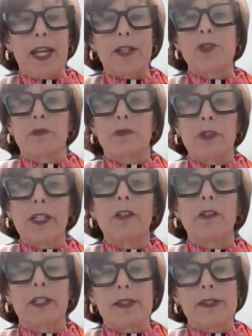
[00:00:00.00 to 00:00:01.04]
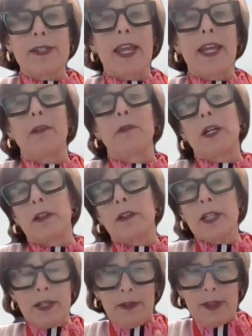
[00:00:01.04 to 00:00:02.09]
extra rigor in saying, well,
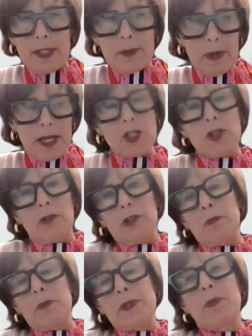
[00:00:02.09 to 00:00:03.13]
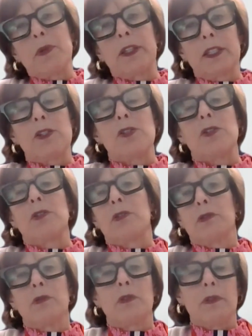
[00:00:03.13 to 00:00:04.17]
this patient group is willing
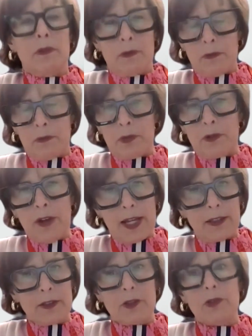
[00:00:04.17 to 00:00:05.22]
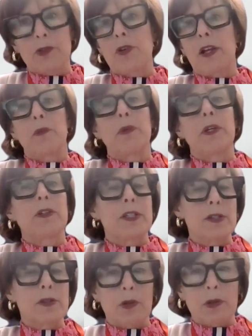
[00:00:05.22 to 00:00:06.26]
to provide clinical trial
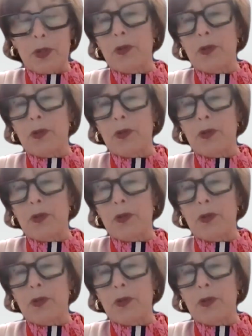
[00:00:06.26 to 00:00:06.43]
awareness or